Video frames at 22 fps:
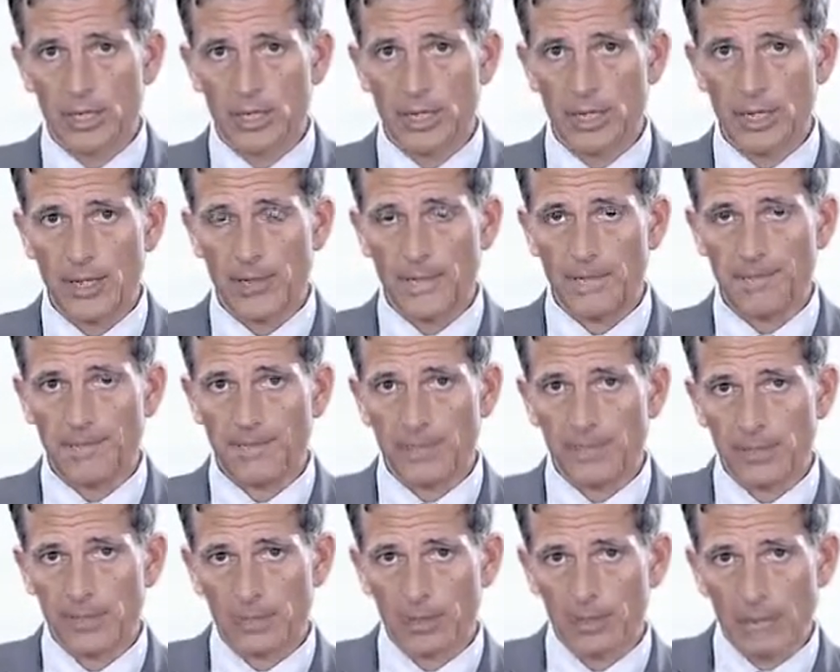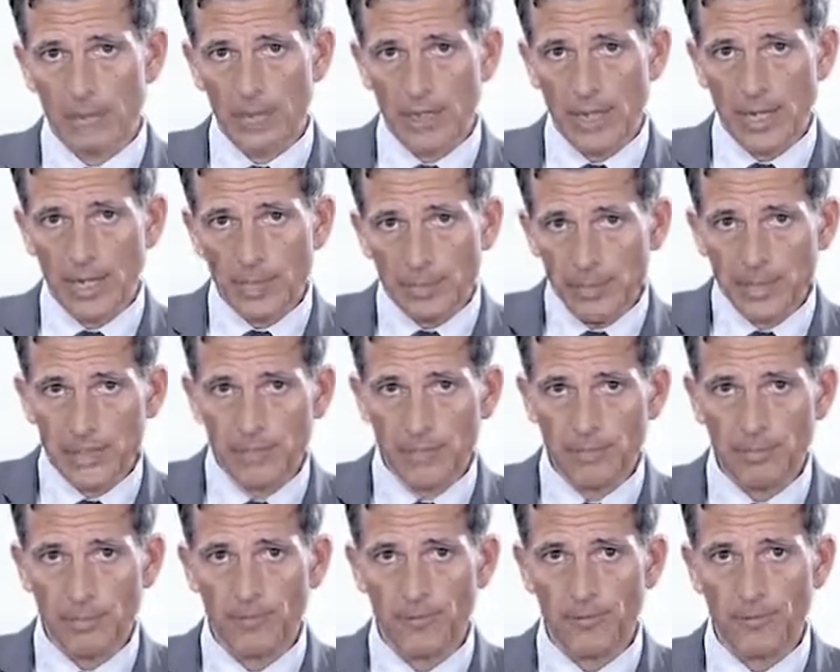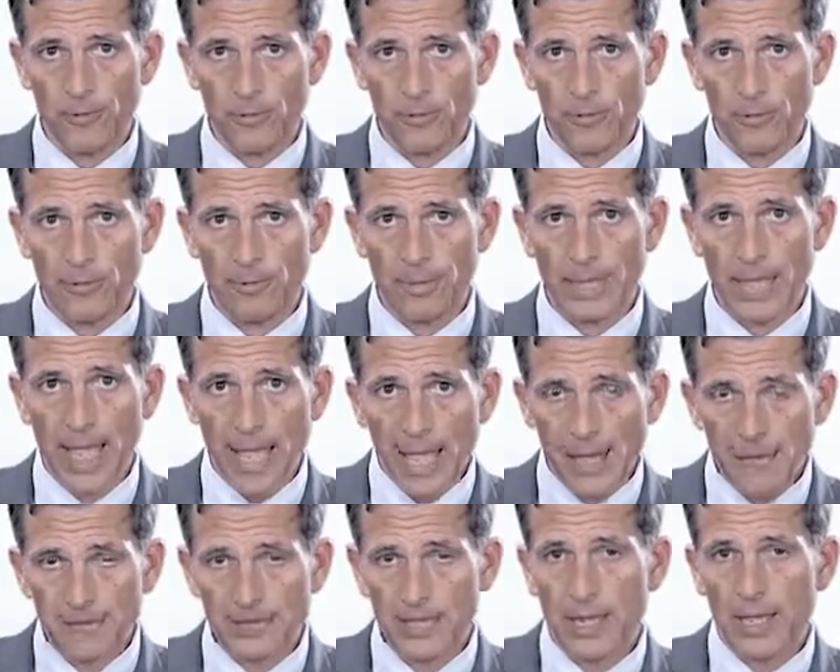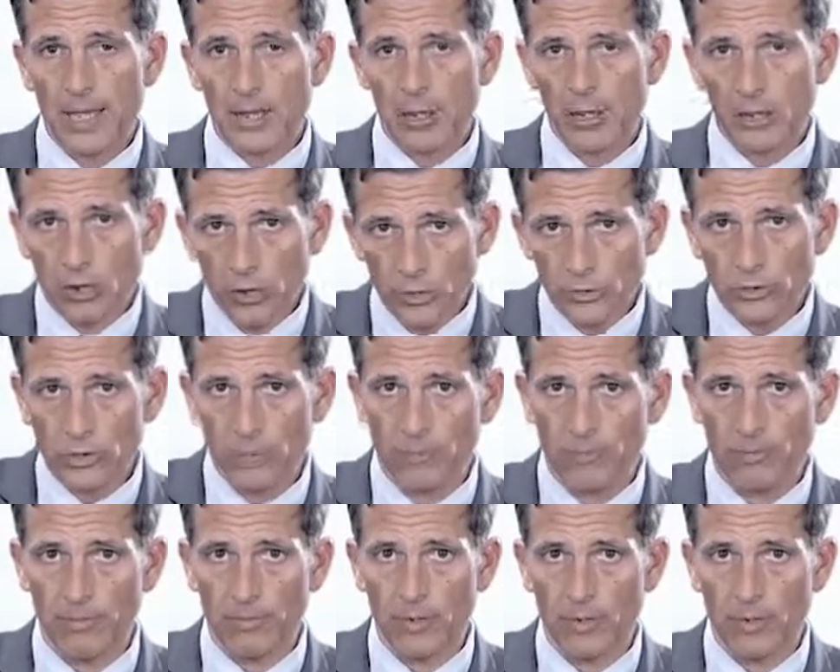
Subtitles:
the liability portfolio behaves like a long-term